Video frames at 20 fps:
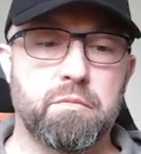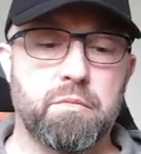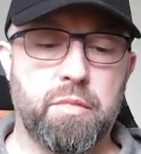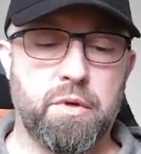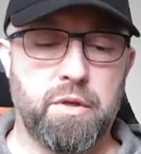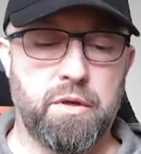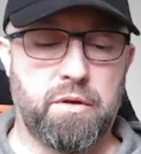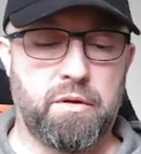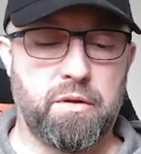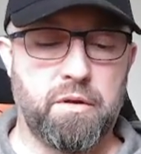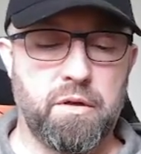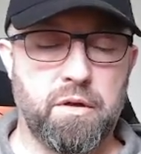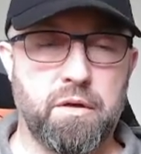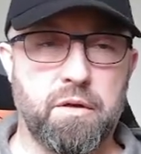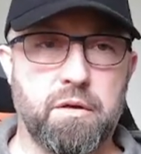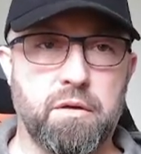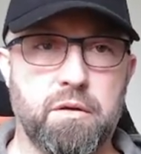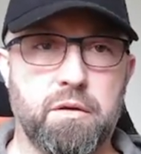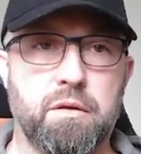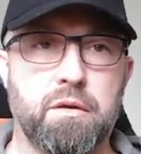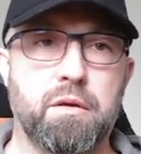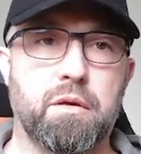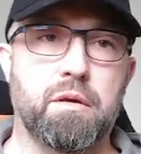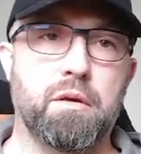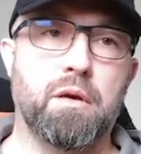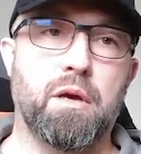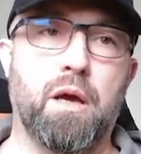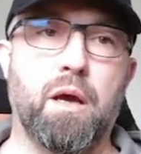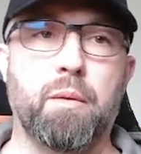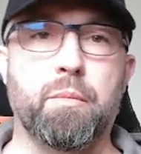But I'm
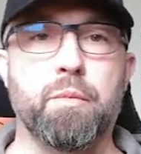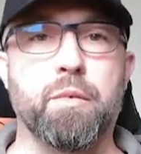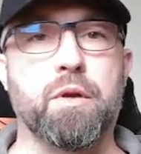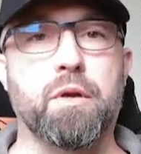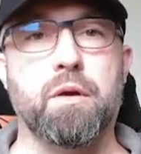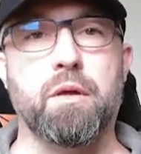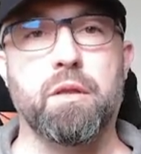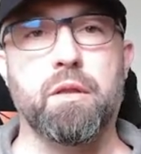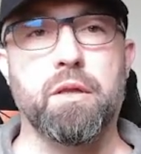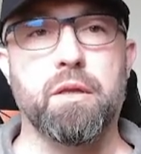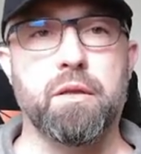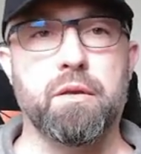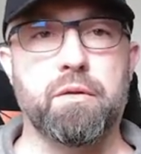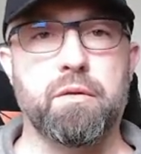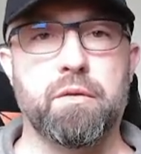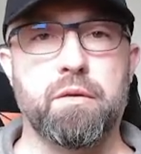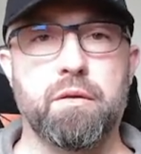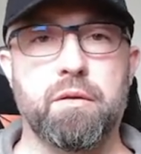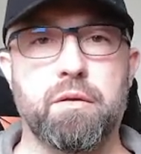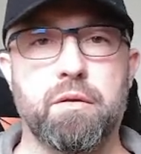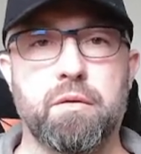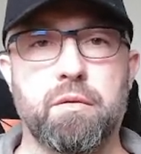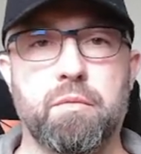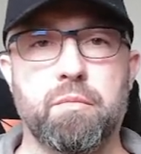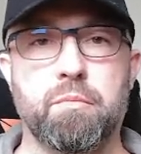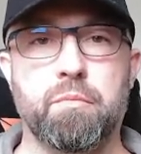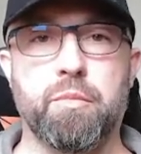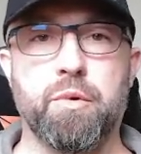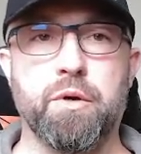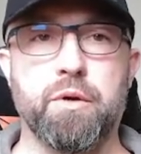gonna call it
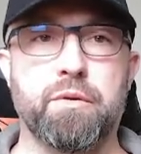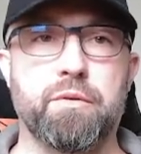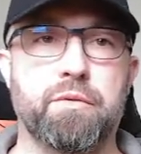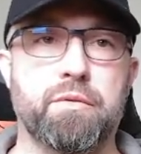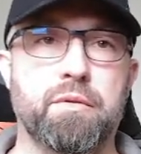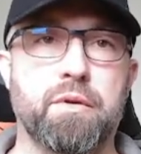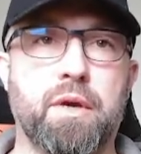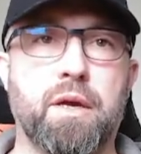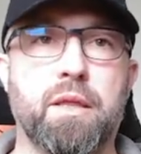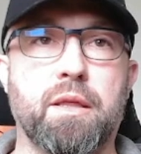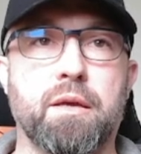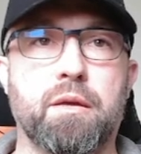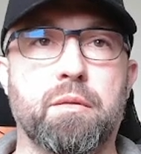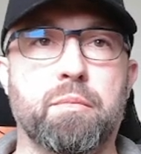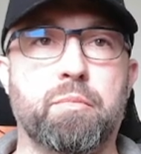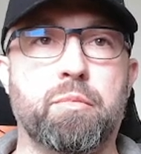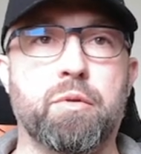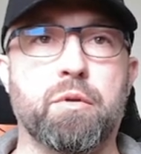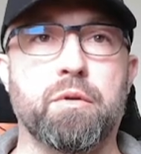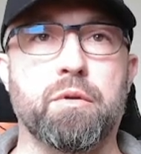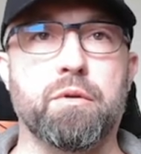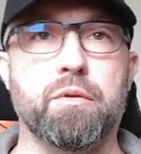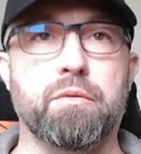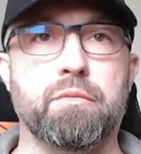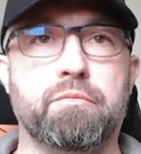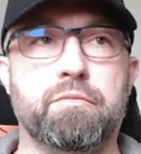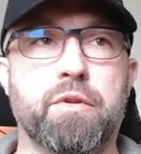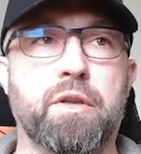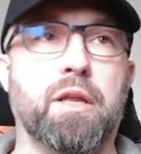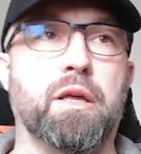books. I like the plural
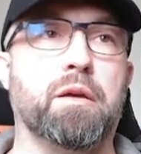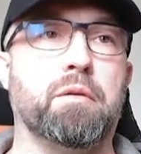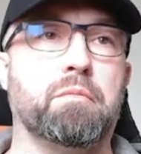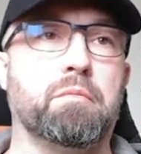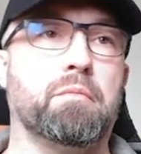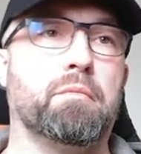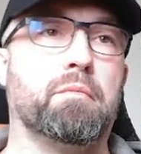today.